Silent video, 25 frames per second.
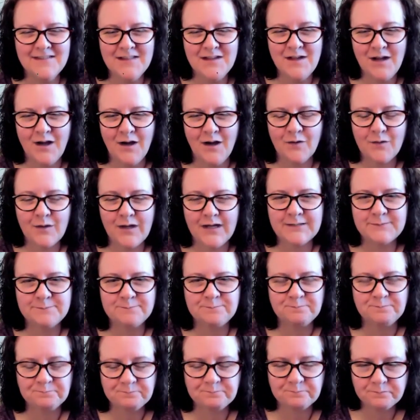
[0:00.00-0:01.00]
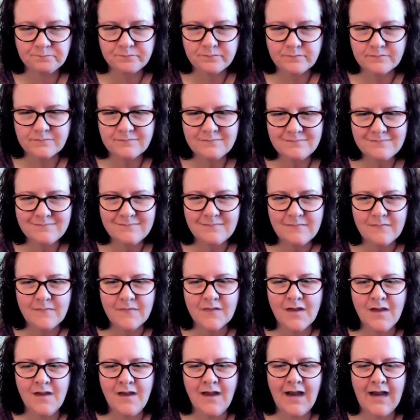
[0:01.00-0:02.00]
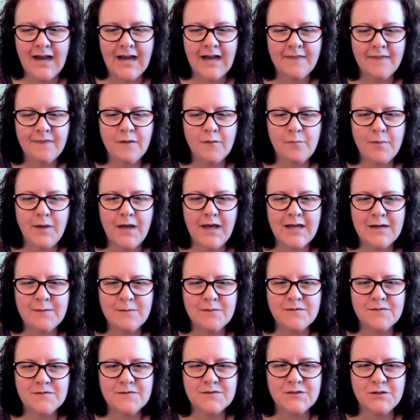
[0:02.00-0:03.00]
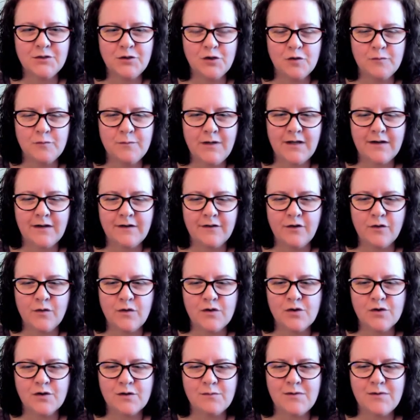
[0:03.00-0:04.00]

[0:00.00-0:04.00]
Okay. At the bottom of Zoom, I don't know that you're going to be